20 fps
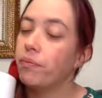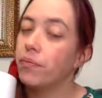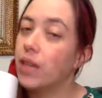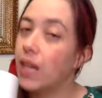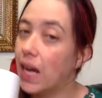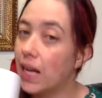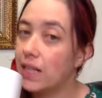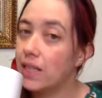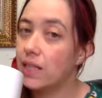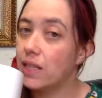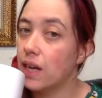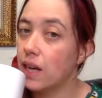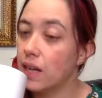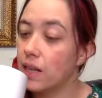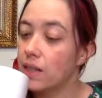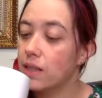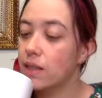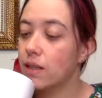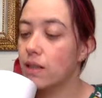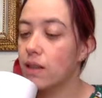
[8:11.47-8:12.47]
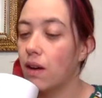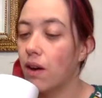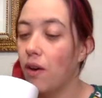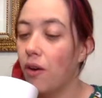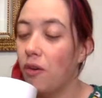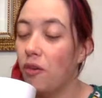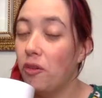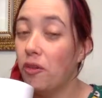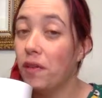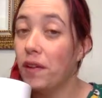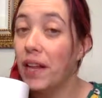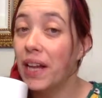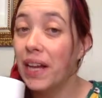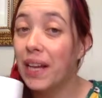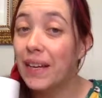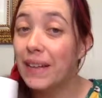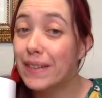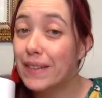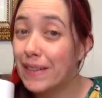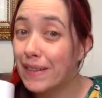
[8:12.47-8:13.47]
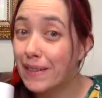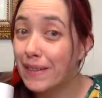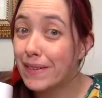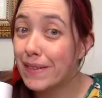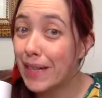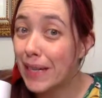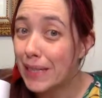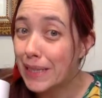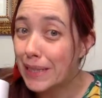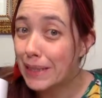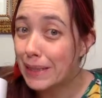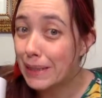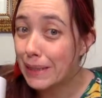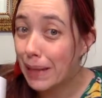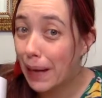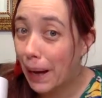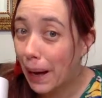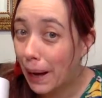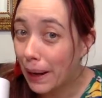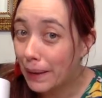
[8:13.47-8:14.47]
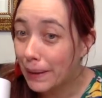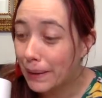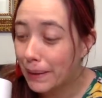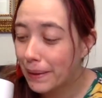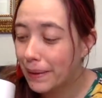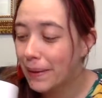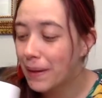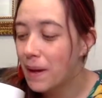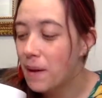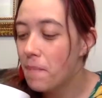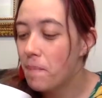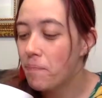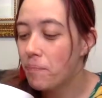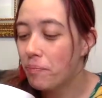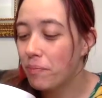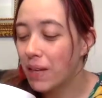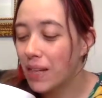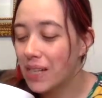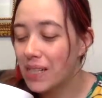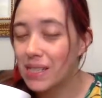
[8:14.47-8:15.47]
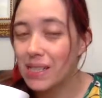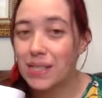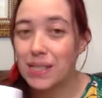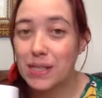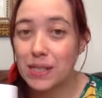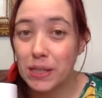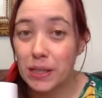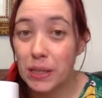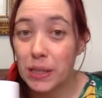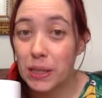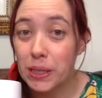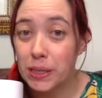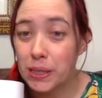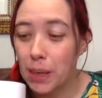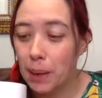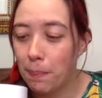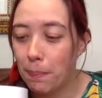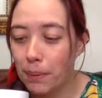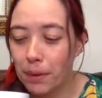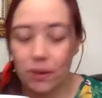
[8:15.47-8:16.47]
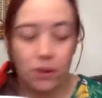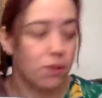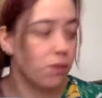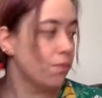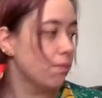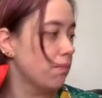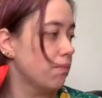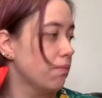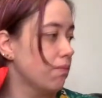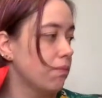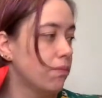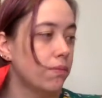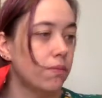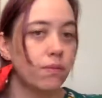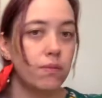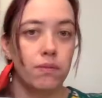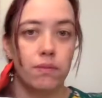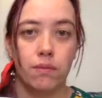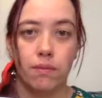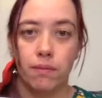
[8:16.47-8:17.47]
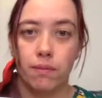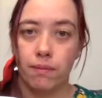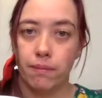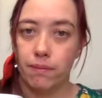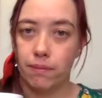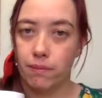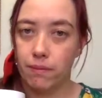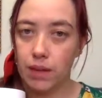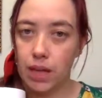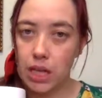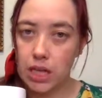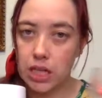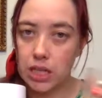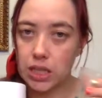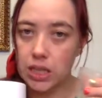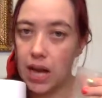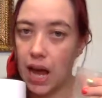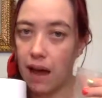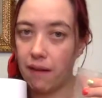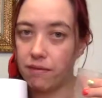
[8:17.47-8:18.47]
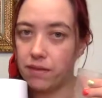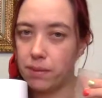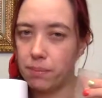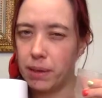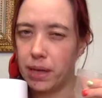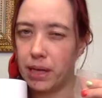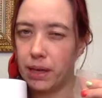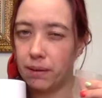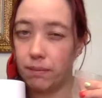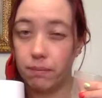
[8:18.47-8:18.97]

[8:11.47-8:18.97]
That's nice. Hopefully it doesn't taste as hot because it's still in the tumbler. It doesn't have to be.